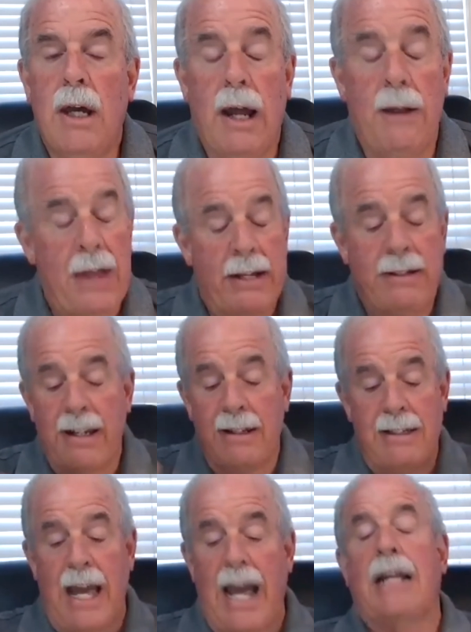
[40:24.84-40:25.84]
And that's
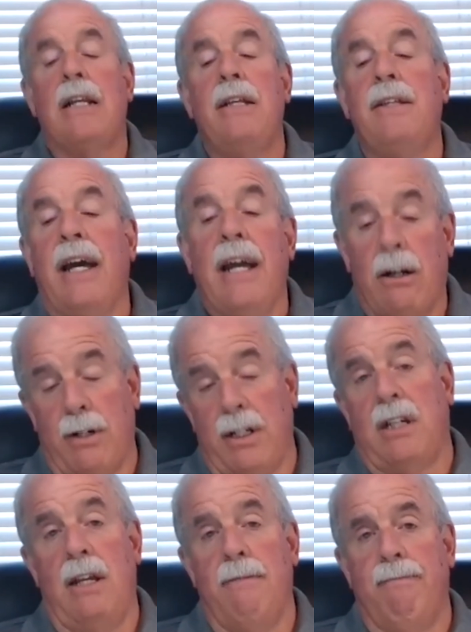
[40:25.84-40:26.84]
exactly the
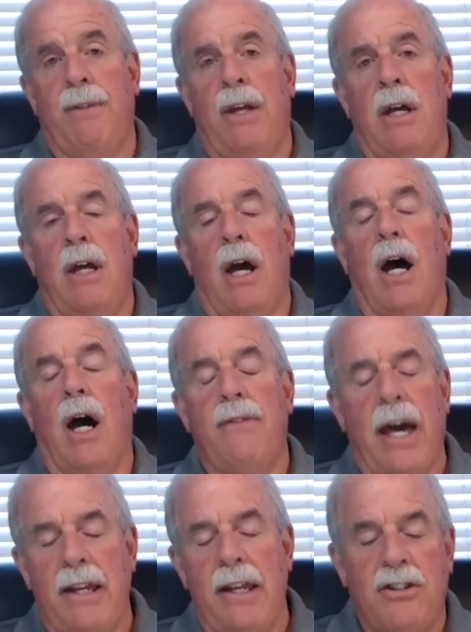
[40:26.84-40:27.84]
heresy.
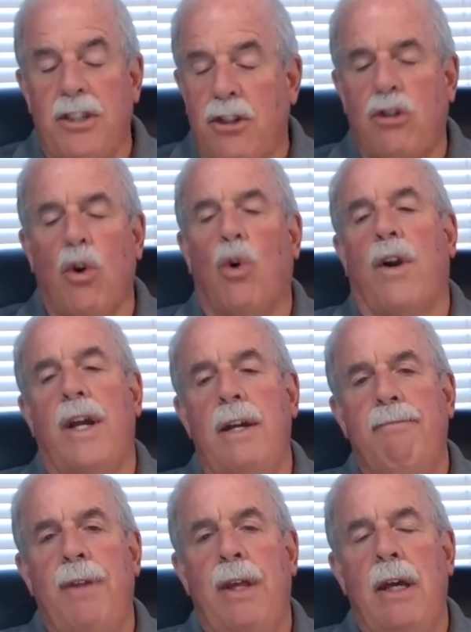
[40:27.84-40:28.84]
That is the story.
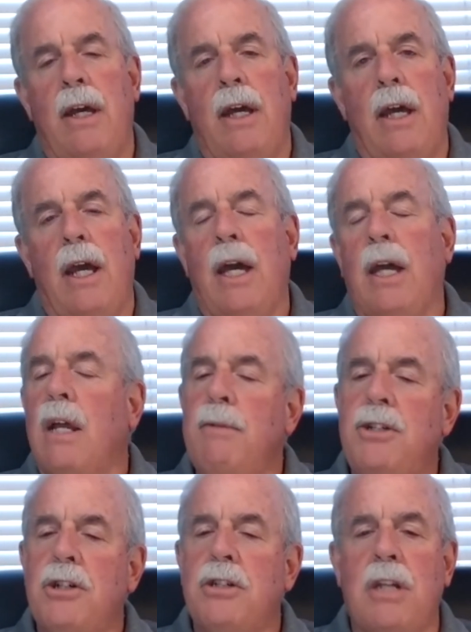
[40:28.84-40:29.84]
And let me
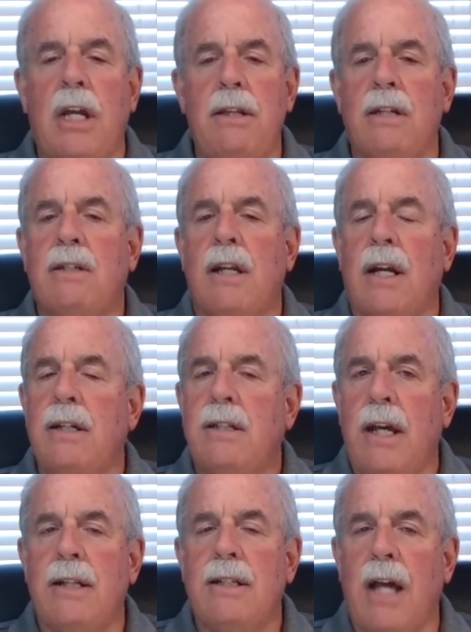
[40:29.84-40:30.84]
just say this, and I
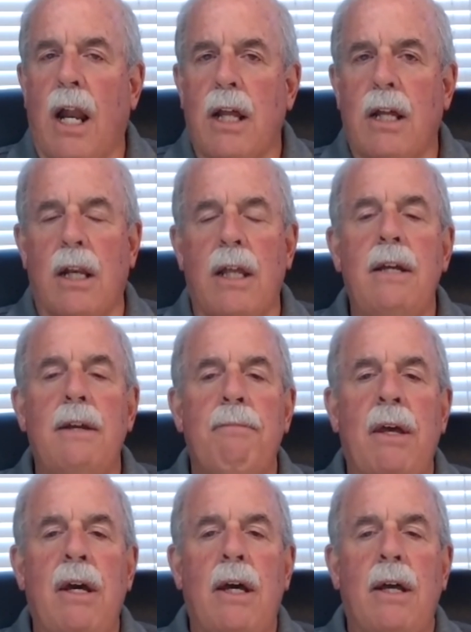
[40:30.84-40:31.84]
say it delicately,
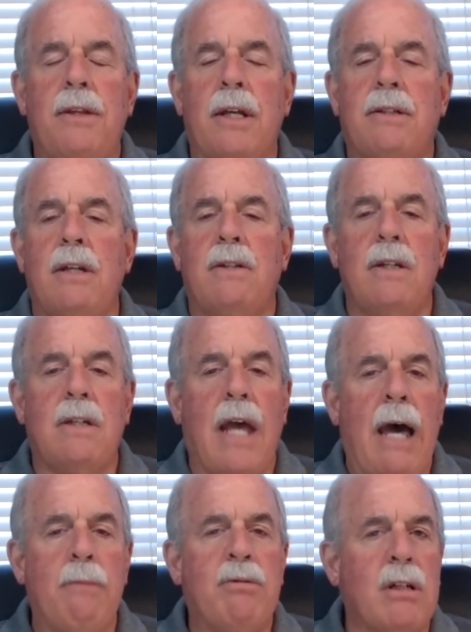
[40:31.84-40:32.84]
that this is
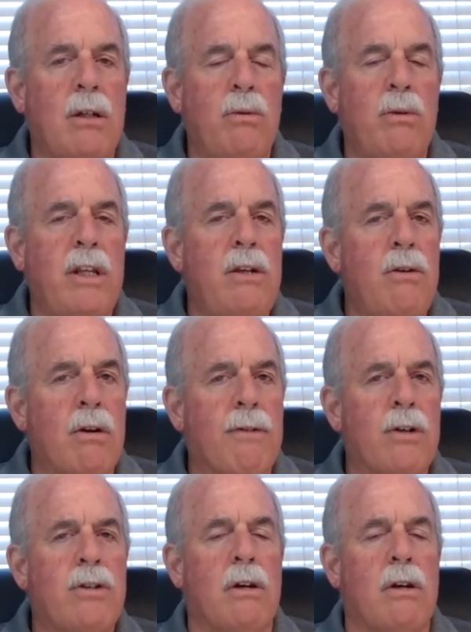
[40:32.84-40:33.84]
absolutely
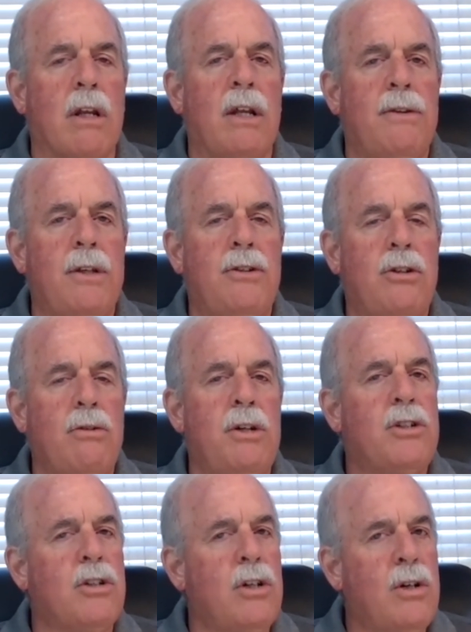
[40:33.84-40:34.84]
universal in the
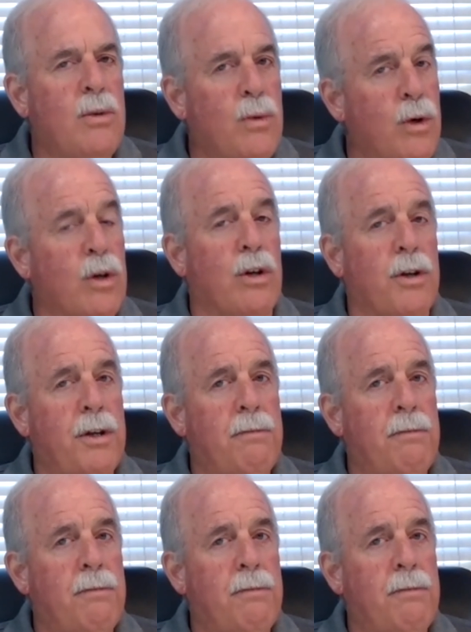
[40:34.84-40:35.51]
Jewish world.